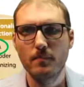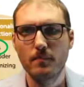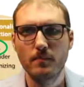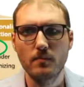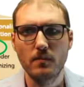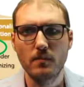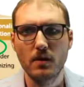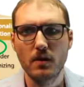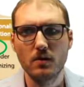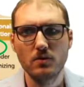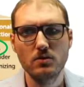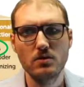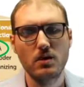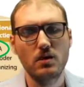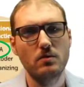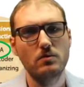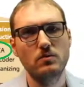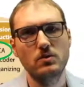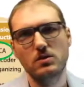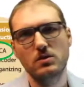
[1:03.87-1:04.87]
here's
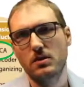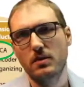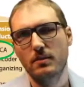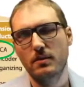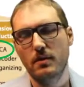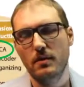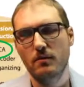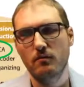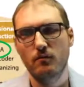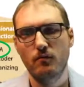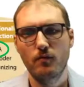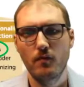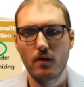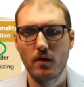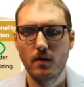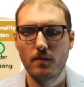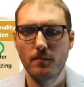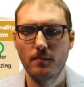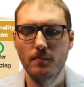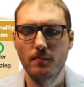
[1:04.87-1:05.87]
just a thing
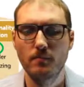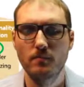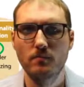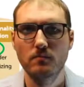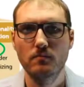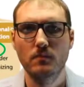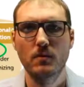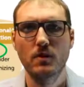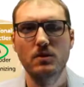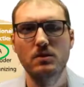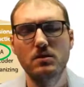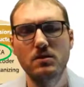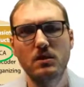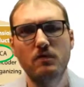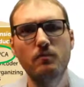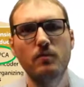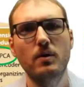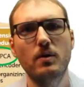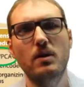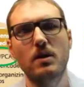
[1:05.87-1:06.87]
from
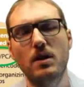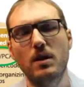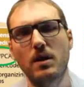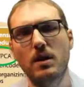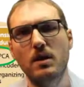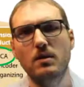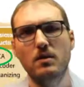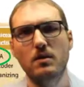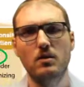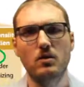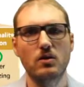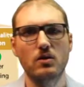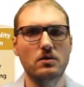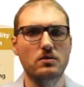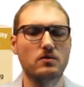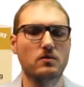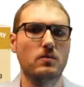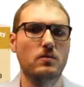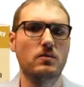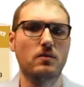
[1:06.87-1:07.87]
Steve Brunton and Nathan
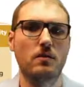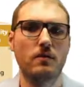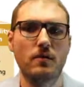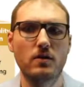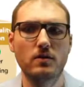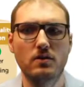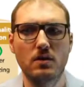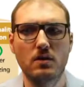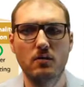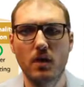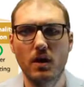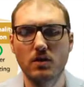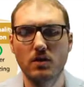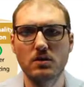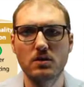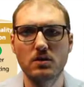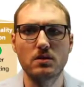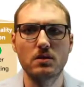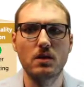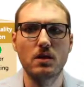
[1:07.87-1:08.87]
Kutz from University of
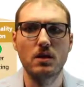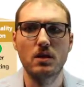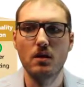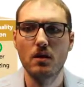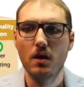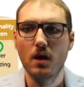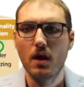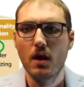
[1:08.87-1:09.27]
Washington.